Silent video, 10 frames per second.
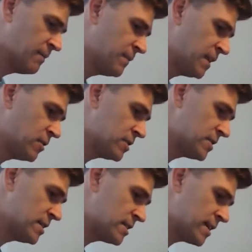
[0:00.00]
and you can see
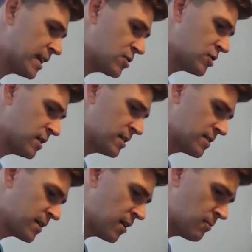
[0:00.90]
it's catching, it's
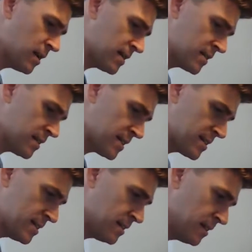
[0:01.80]
caramelizing
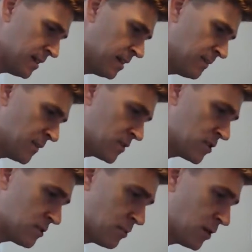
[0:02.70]
nicely. This is
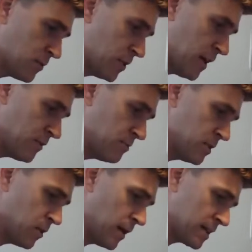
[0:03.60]
the part where you have to be
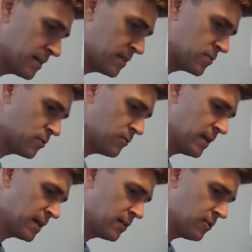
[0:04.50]
quite sort of like
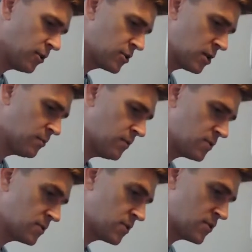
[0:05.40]
on top of it.
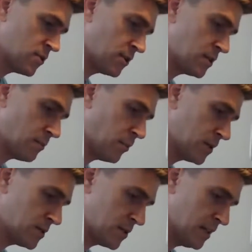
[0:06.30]
This is not the point
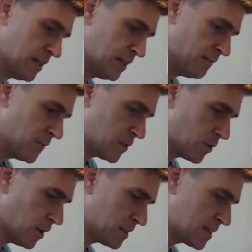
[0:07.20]
to go
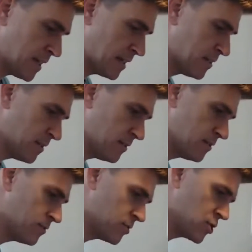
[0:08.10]
outside and
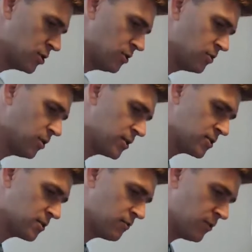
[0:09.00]
chill or answer
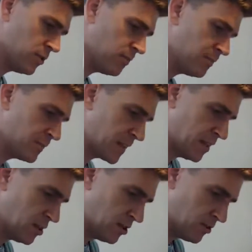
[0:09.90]
the phone.
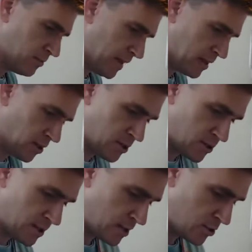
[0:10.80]
Pay close
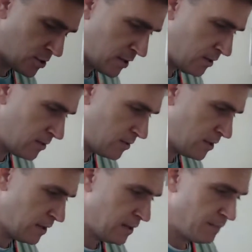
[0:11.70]
attention here.
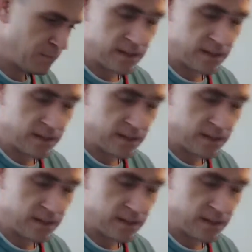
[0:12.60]
And